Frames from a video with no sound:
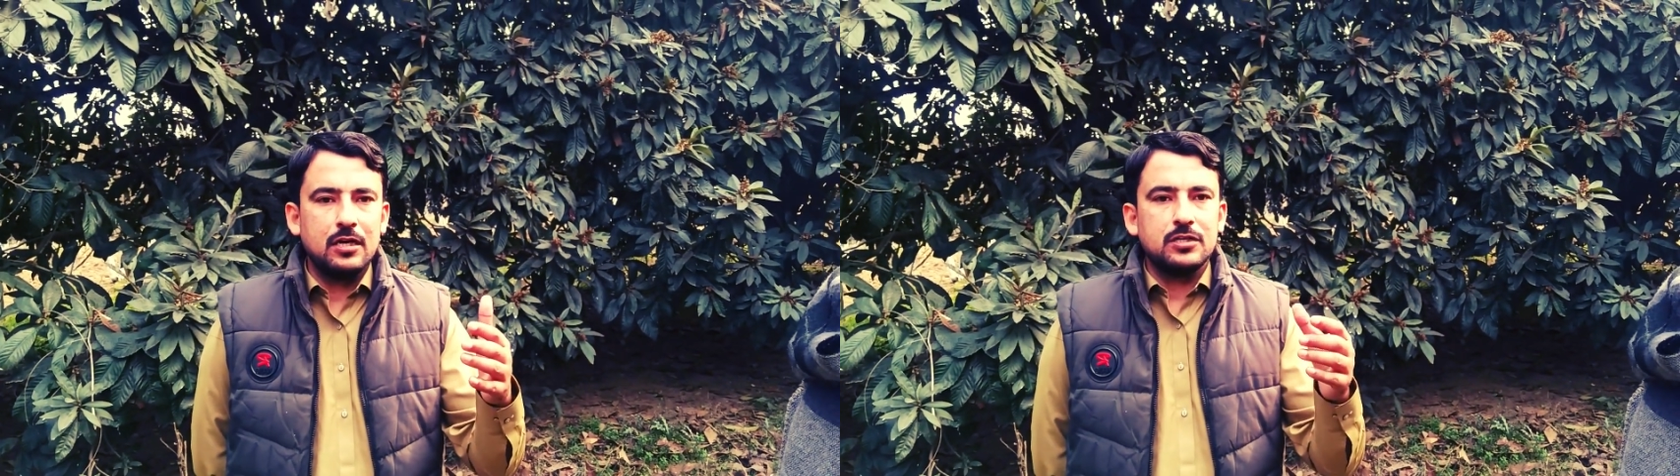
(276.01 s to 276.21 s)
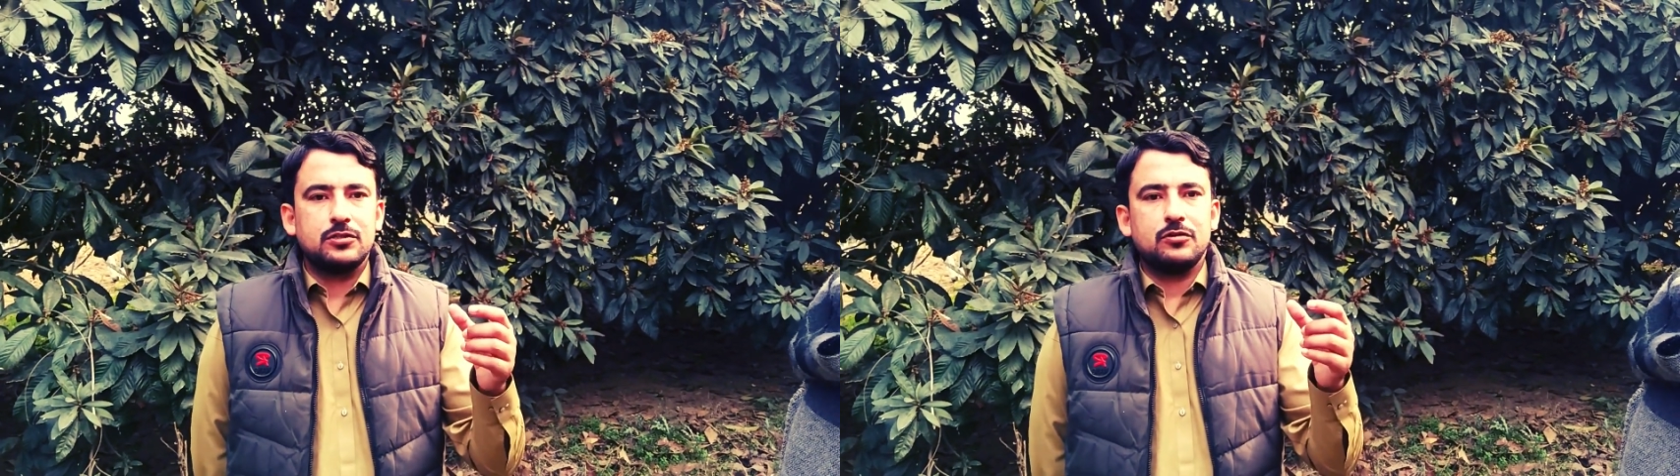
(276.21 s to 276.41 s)

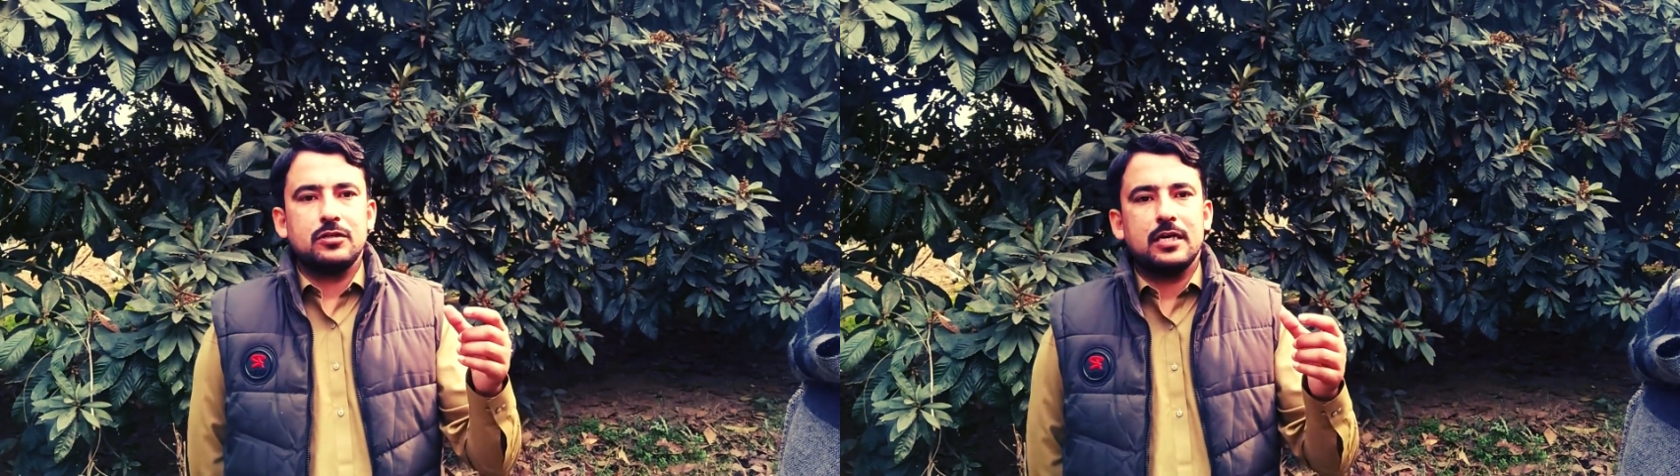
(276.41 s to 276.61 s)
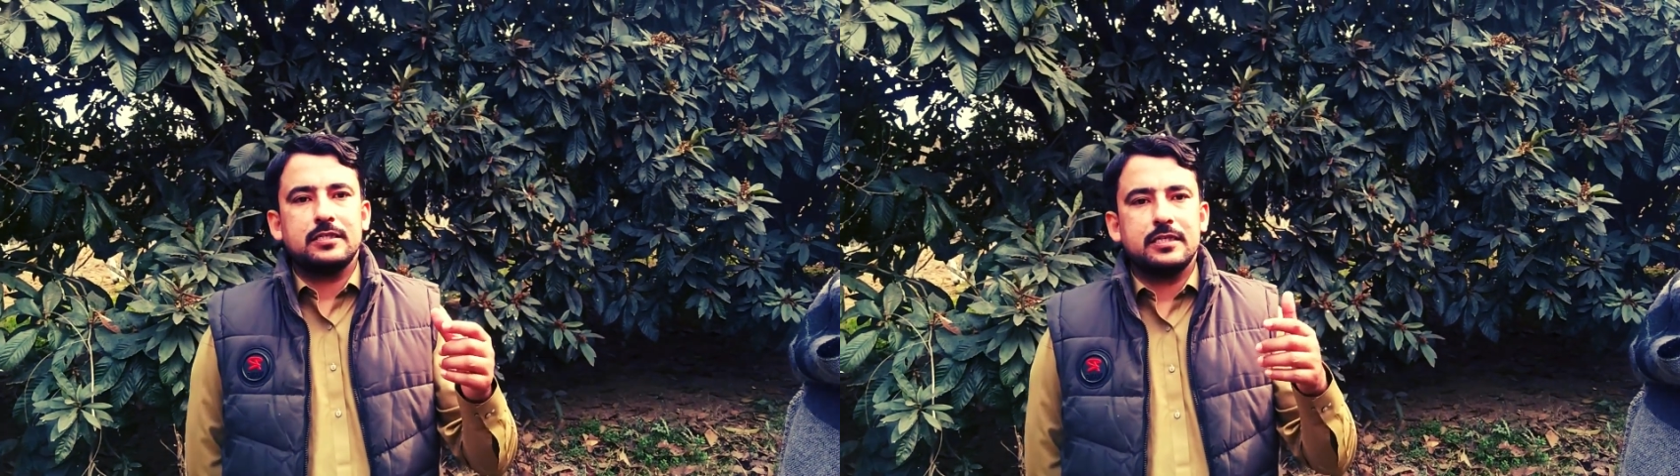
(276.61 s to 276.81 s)
so
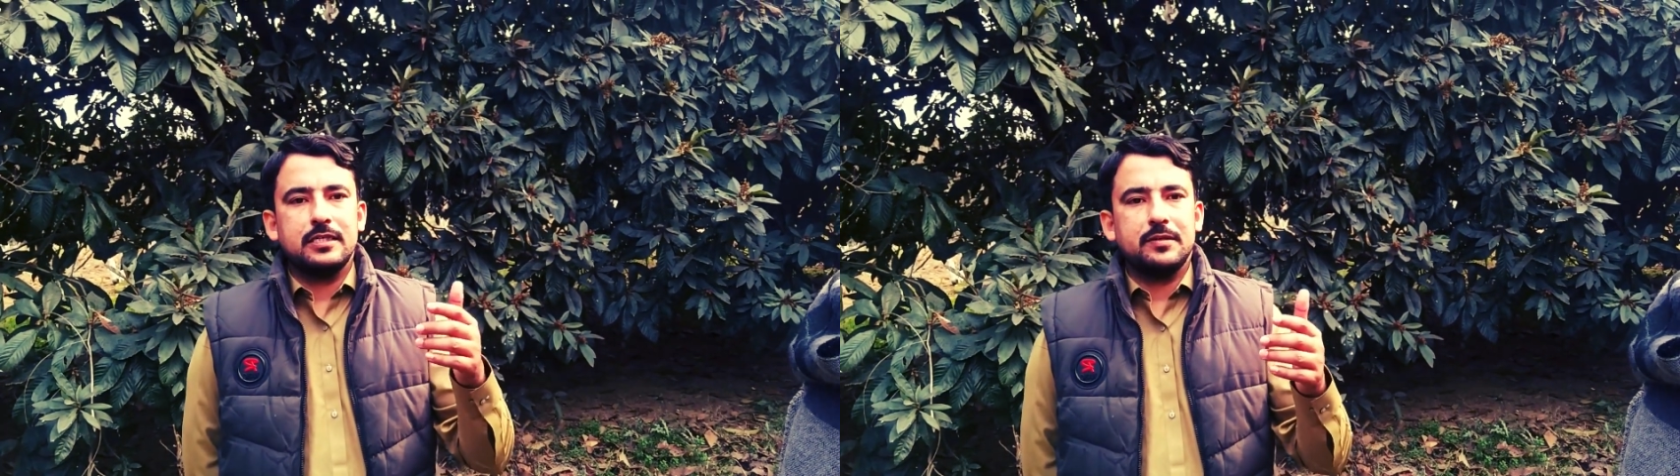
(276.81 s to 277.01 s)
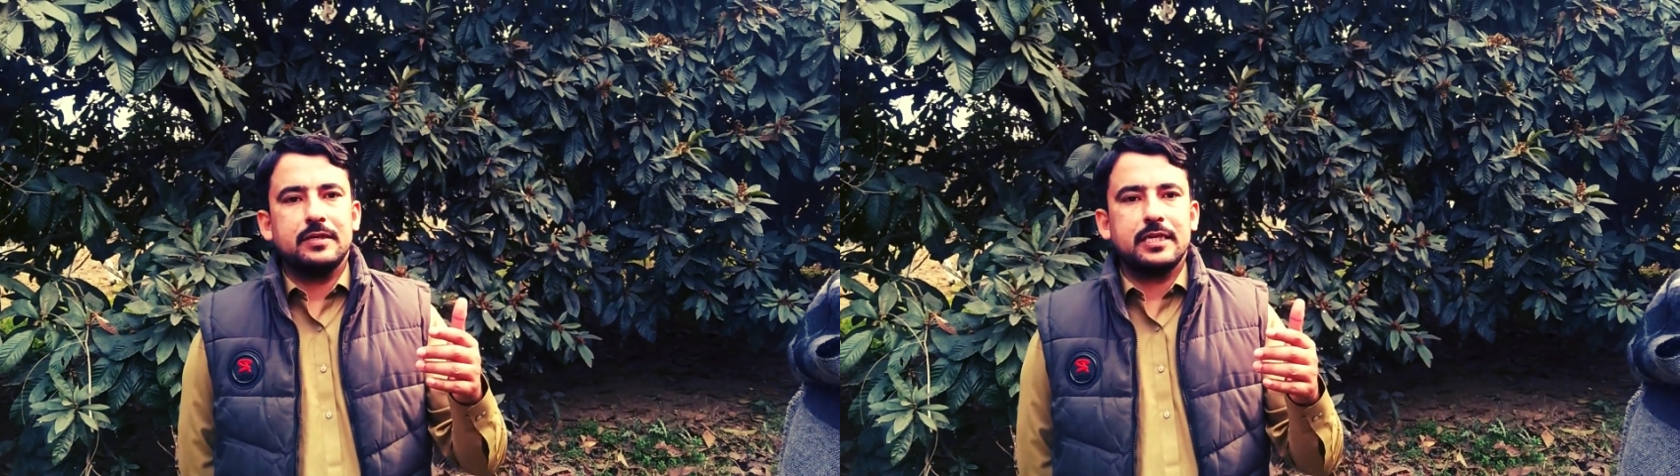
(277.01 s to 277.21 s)
the Australian
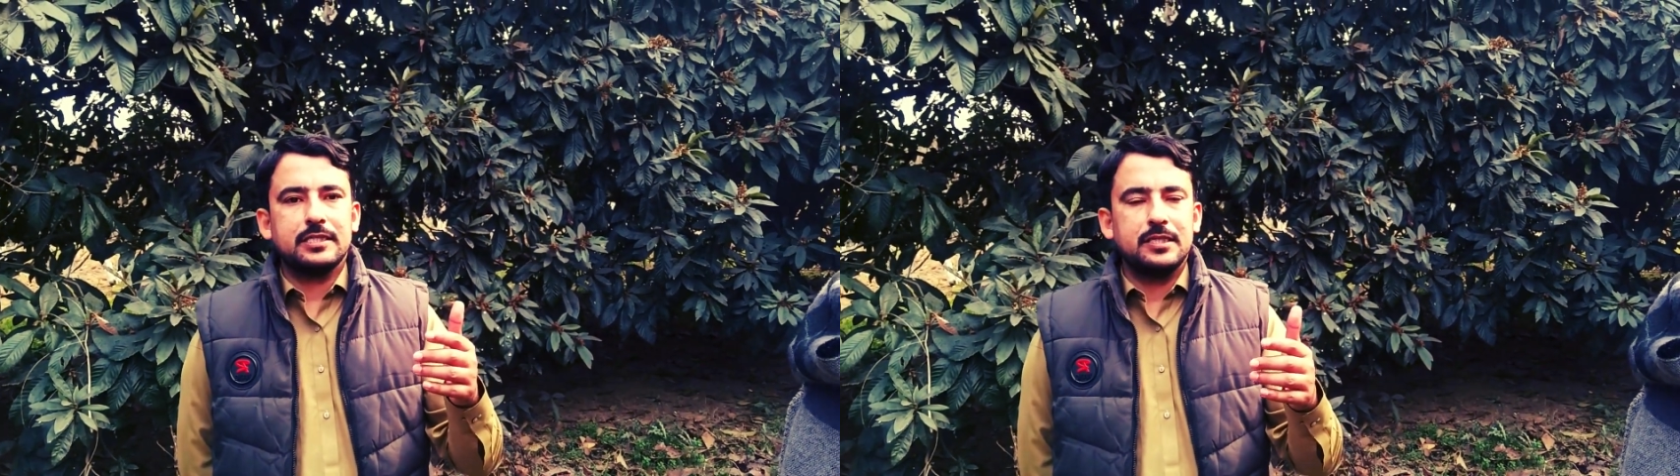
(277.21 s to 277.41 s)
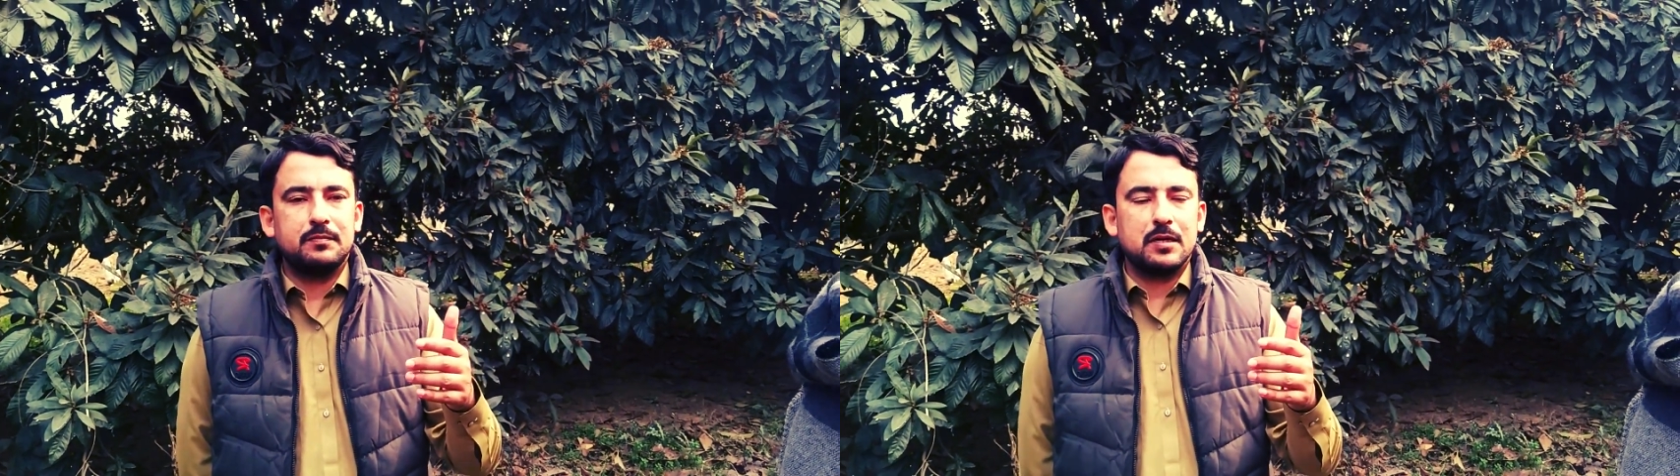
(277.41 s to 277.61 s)

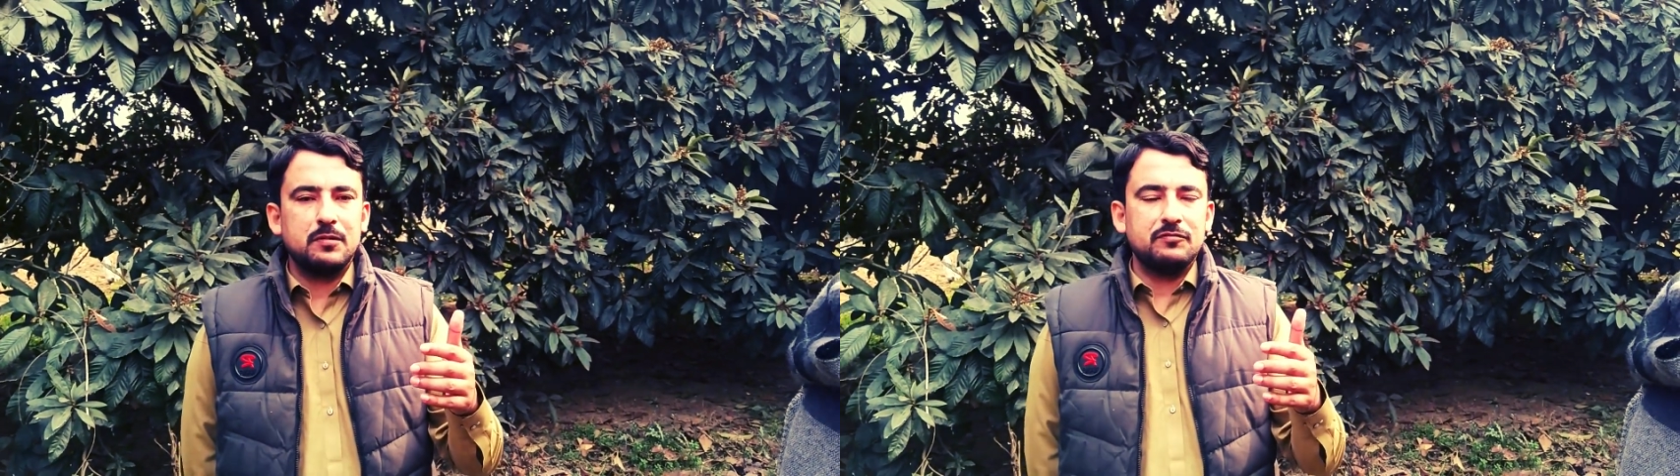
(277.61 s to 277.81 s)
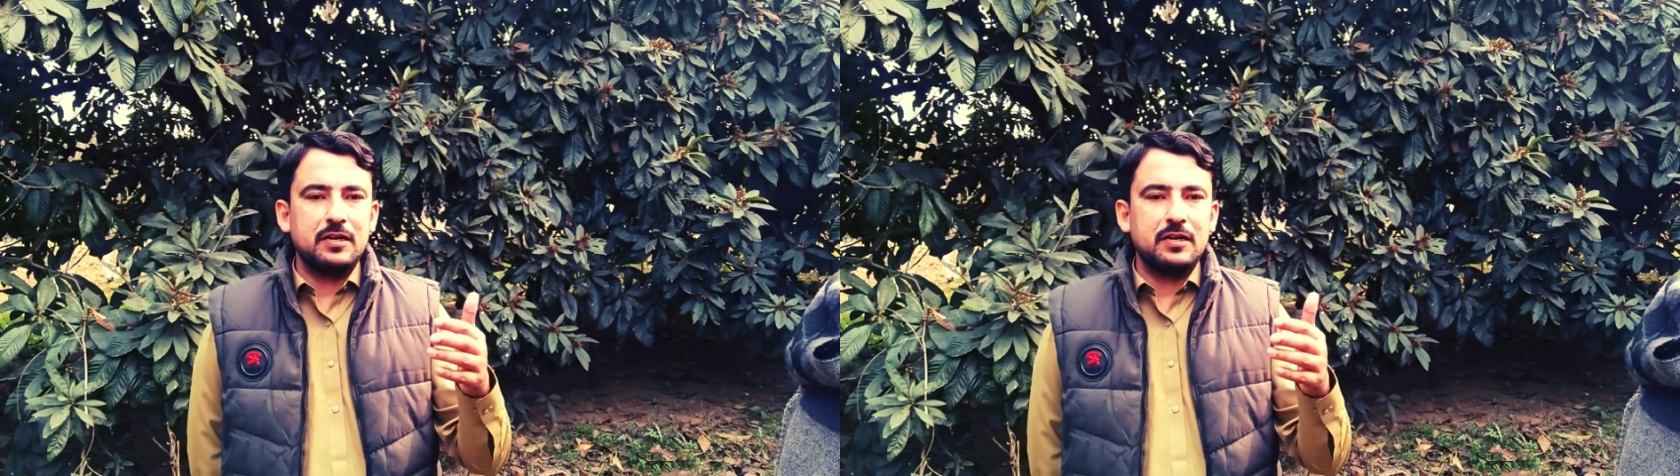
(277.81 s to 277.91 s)
Immigration Department